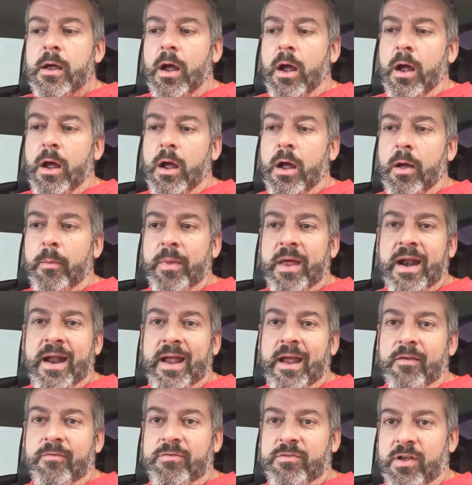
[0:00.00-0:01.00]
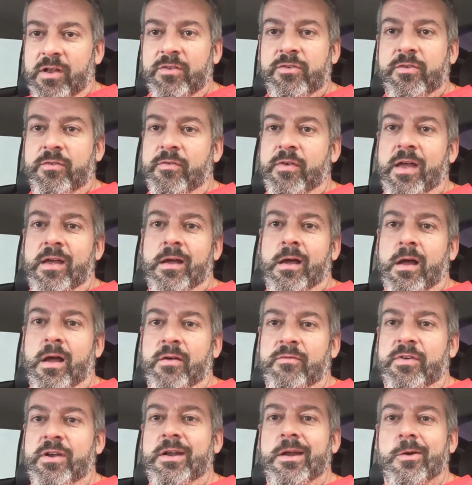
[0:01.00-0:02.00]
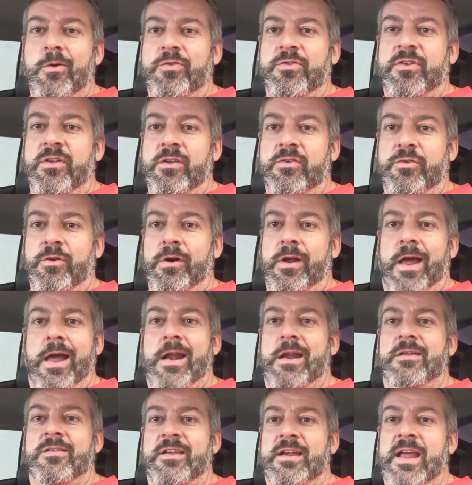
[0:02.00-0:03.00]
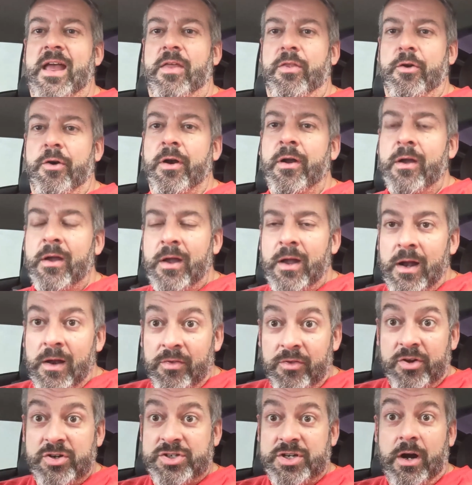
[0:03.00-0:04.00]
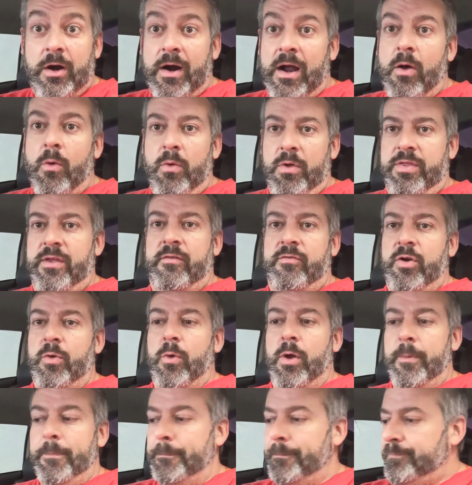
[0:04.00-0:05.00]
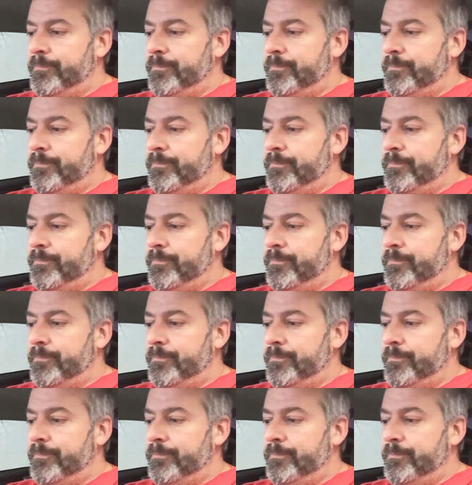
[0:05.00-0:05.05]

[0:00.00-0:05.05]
And I have tons of videos to sort of edit together to share out with everyone.